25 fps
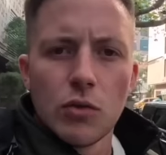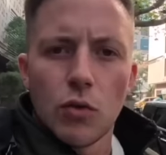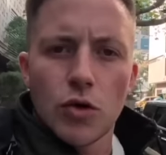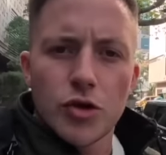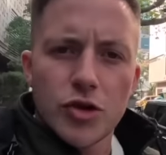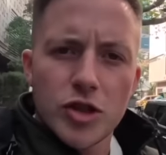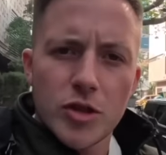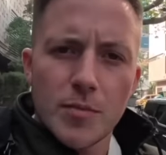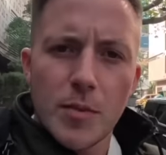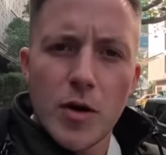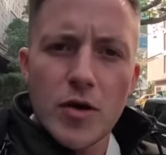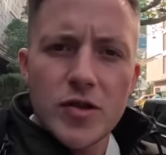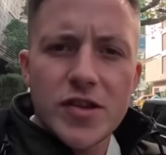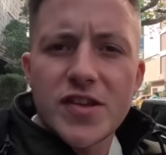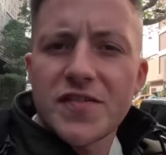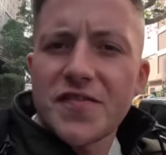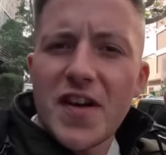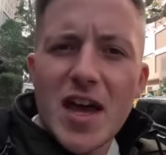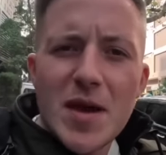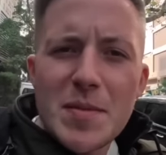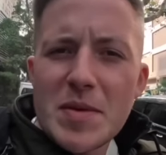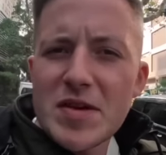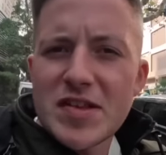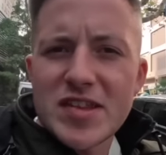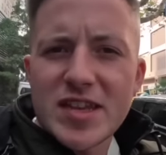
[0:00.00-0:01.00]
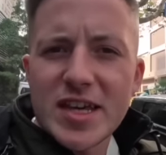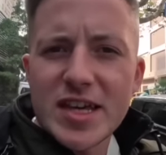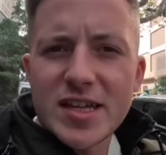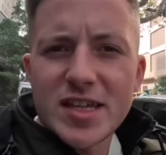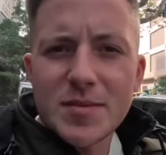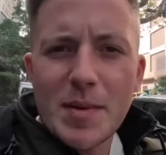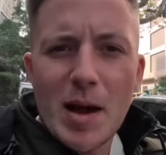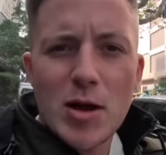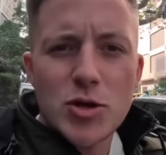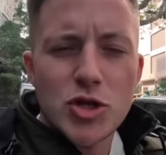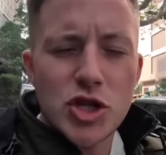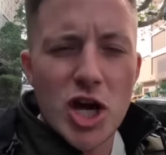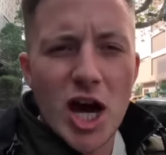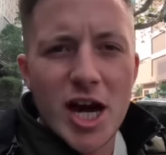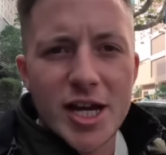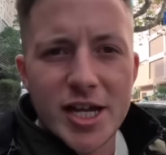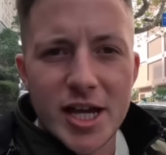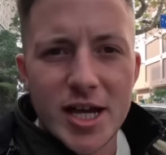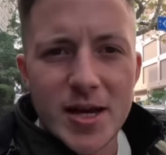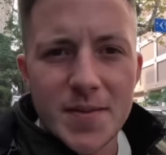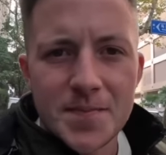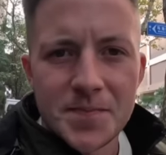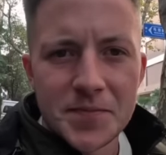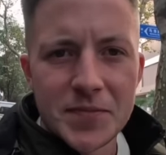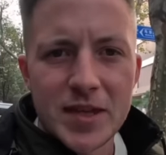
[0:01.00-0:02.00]
One of the most famous things about
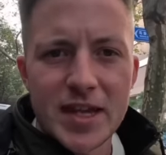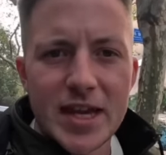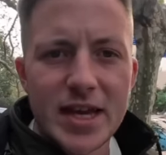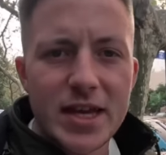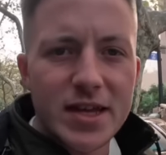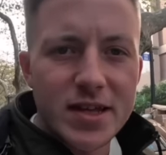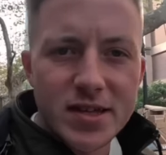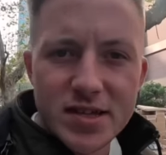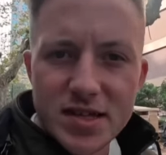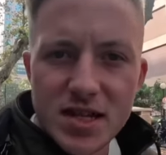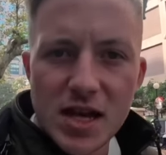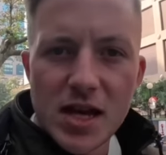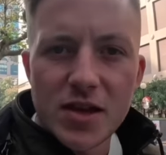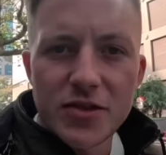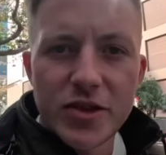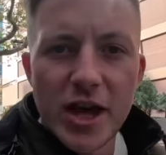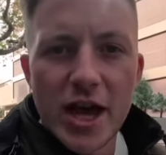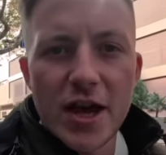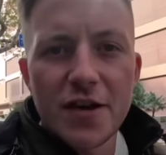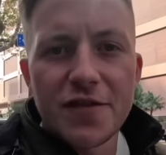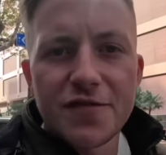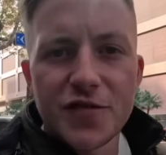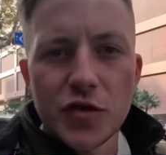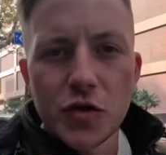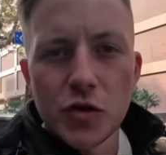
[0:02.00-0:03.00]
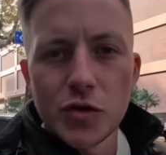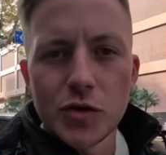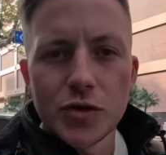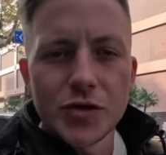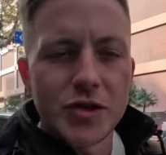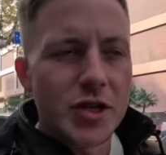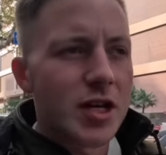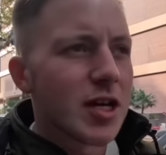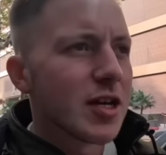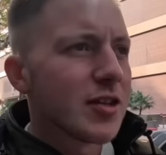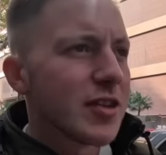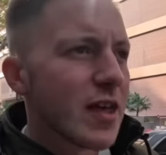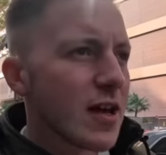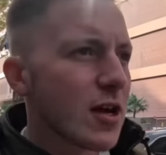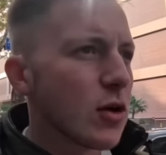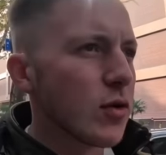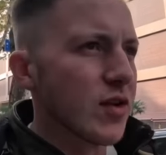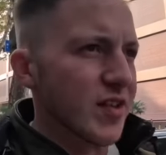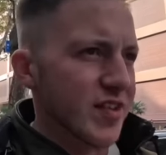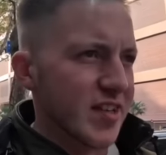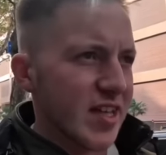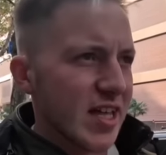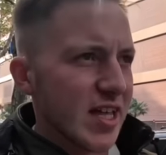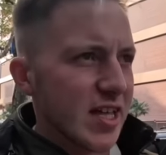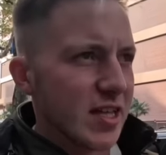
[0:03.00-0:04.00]
China is their food, their
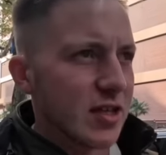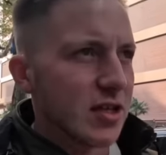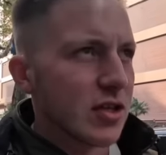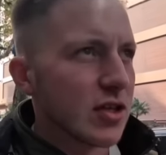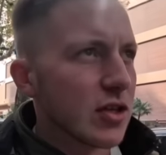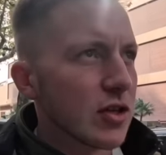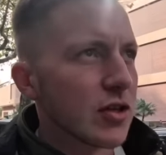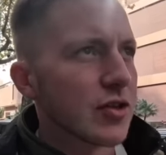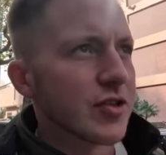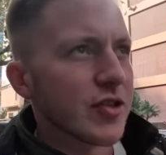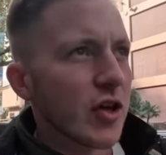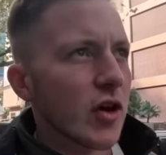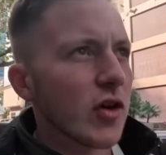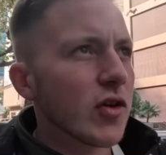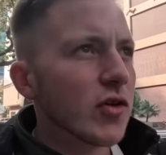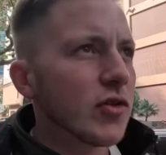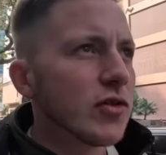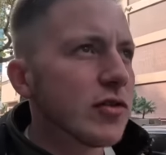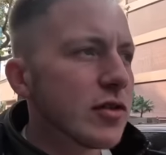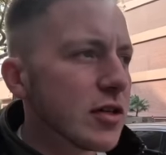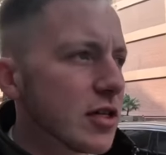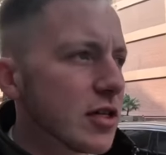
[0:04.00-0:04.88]
cuisine. So,